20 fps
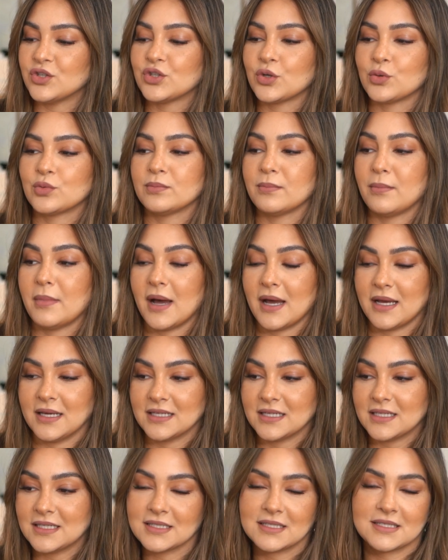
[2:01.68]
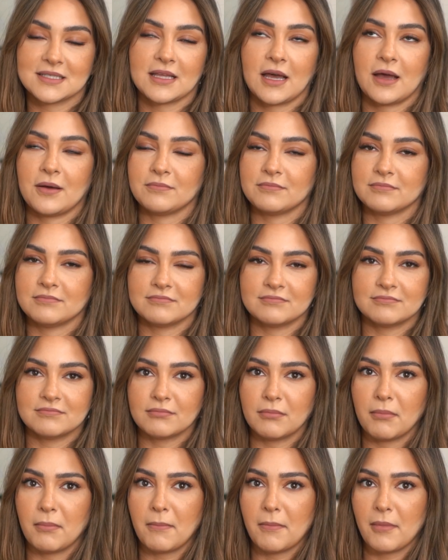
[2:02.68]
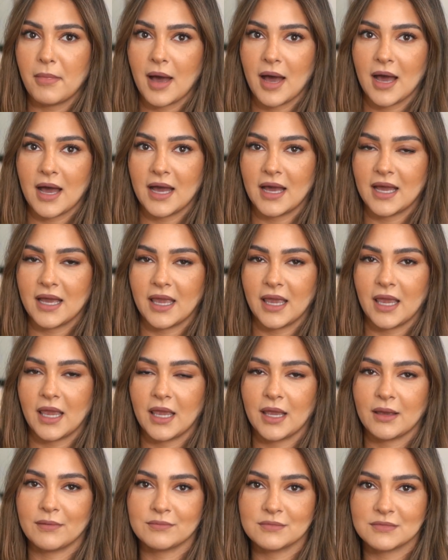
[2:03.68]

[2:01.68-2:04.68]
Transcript: don't mind it. It's not my